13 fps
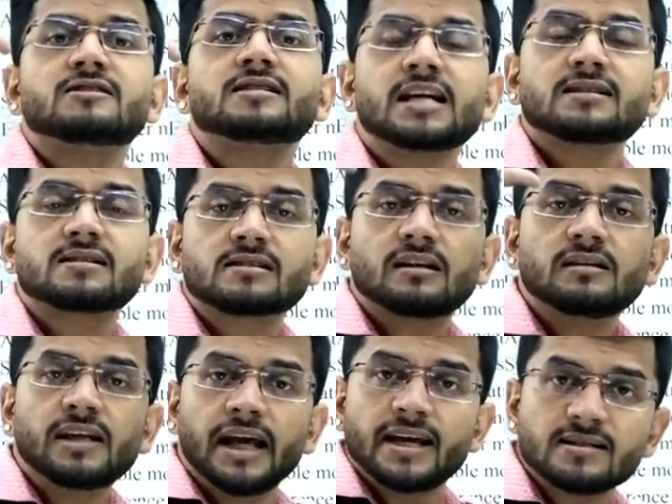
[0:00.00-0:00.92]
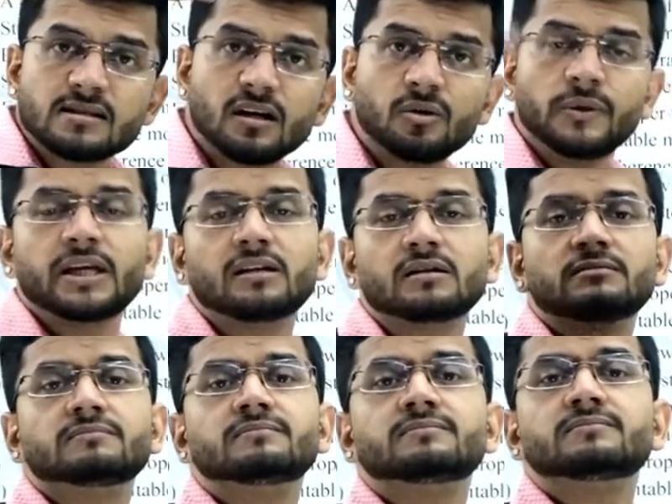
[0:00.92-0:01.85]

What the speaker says: for 6 days a week,